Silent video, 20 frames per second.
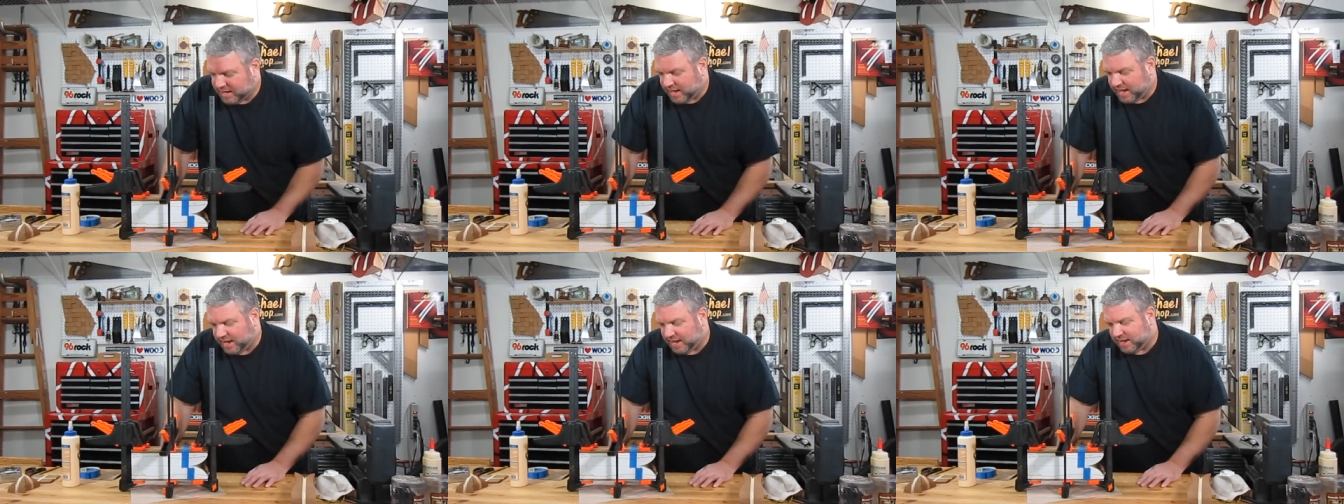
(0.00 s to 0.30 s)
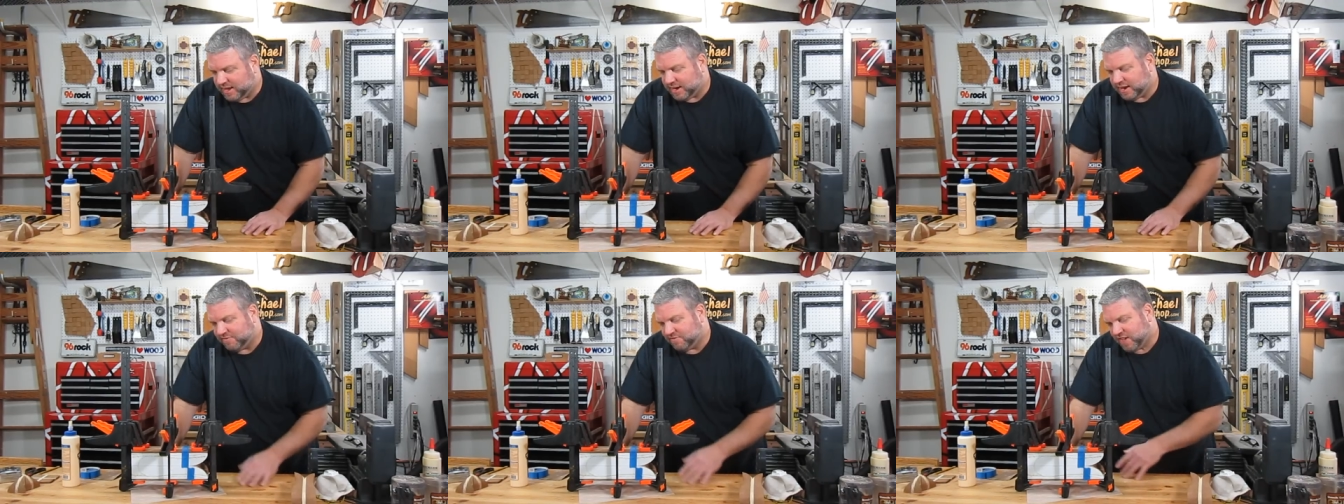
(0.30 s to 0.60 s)

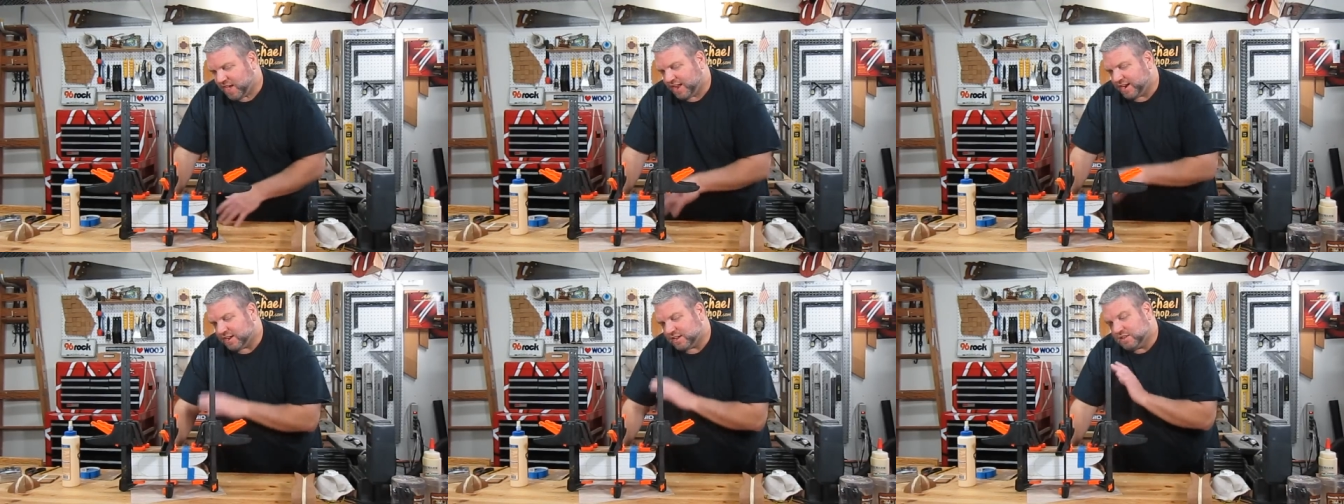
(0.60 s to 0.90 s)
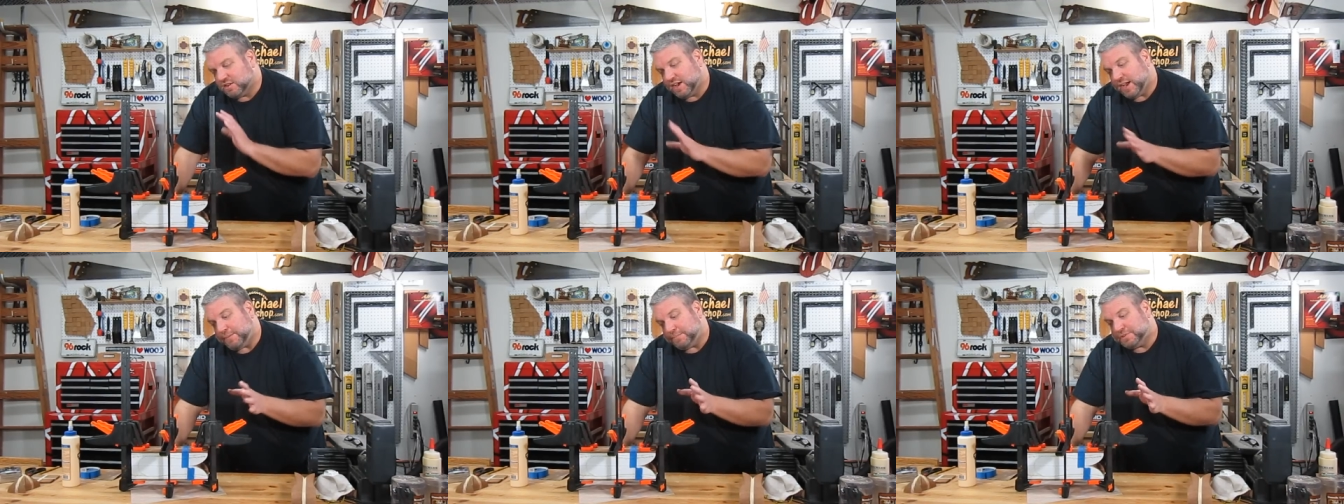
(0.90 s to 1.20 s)
And I've got
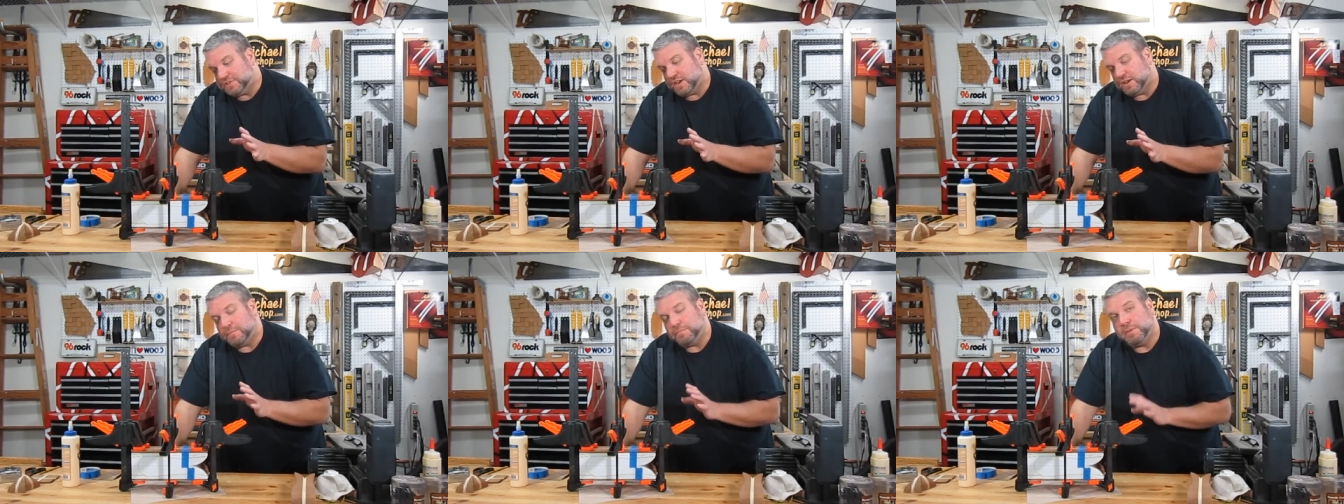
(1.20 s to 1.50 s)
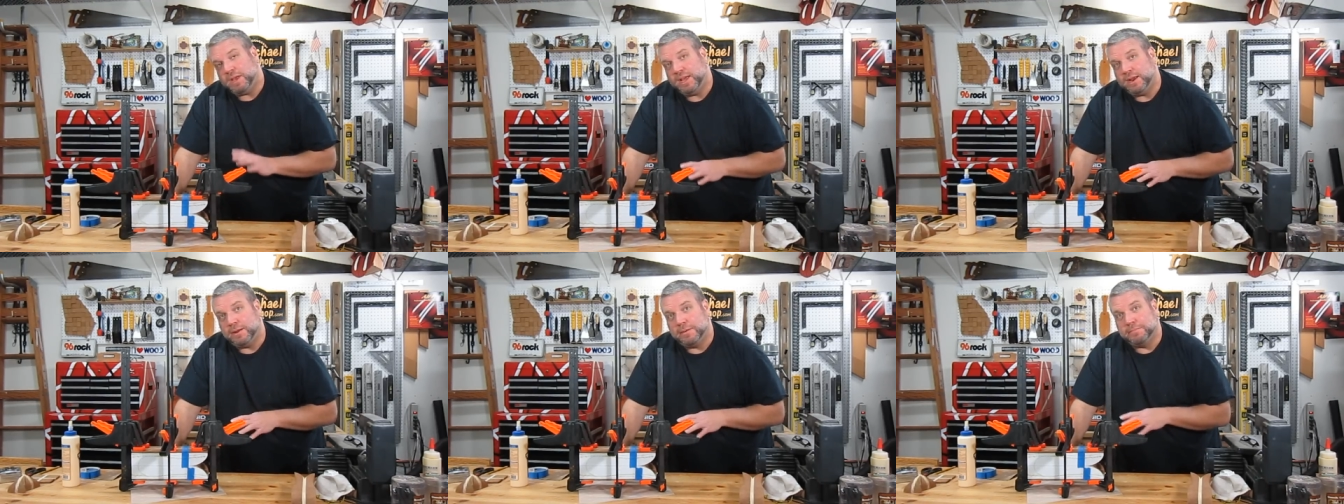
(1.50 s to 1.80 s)
it clamped
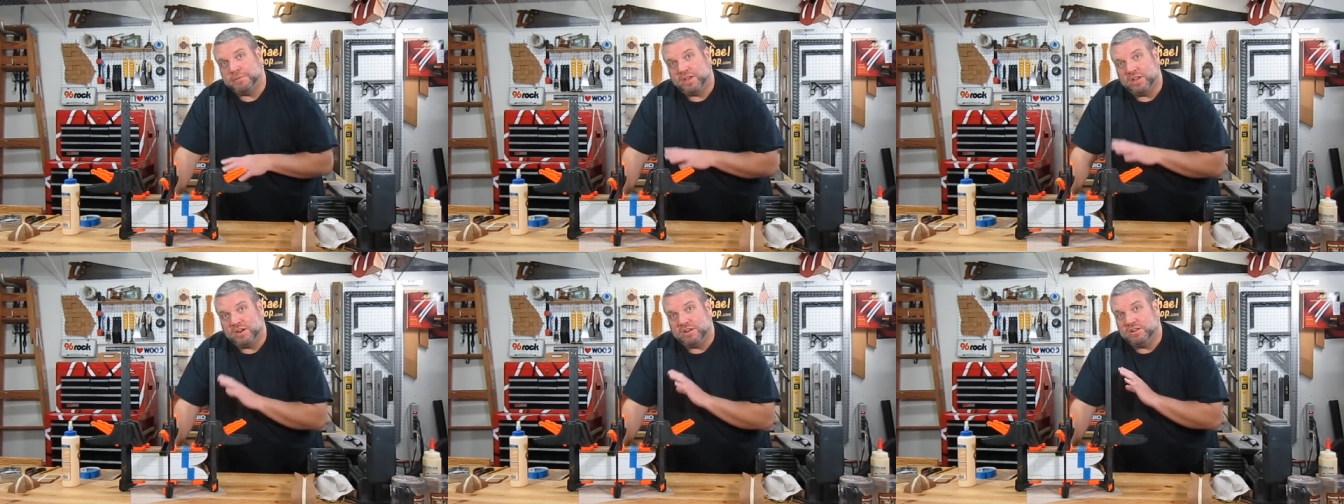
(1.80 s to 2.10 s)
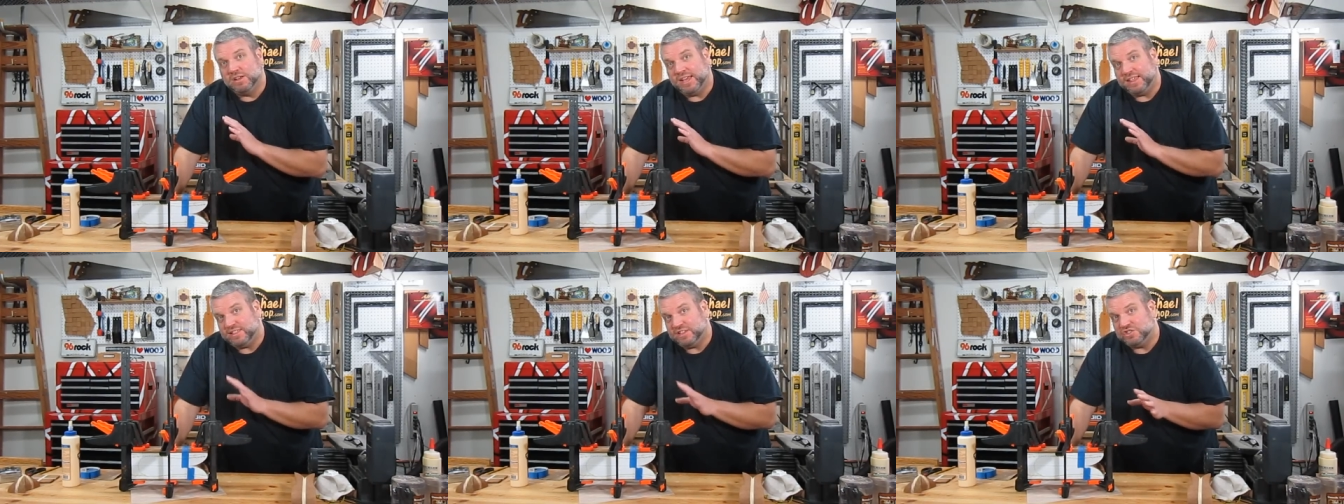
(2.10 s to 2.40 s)
up, and I'm going
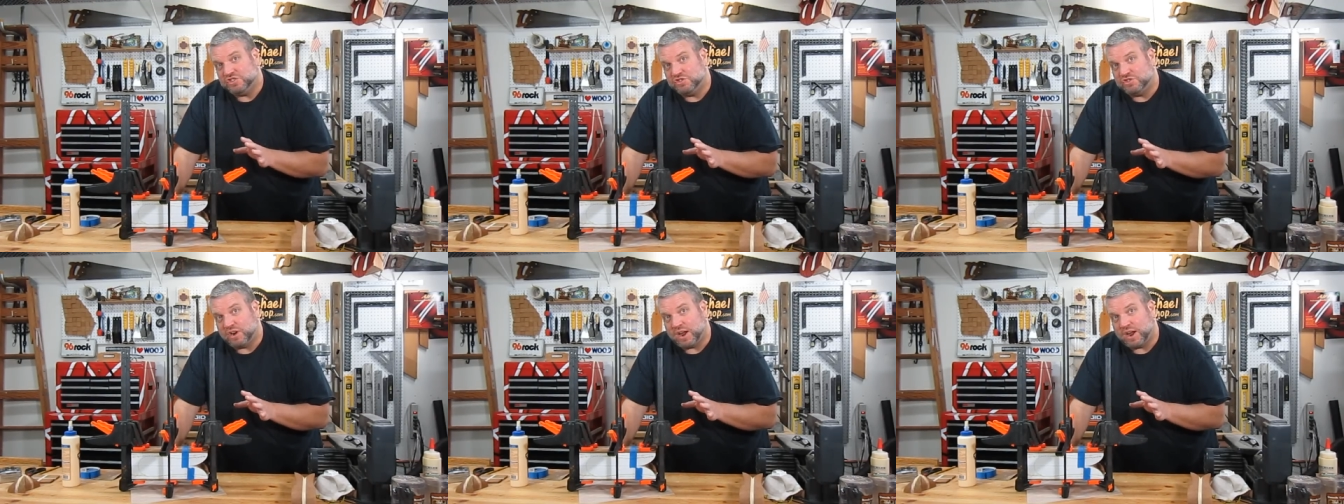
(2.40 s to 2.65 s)
to let this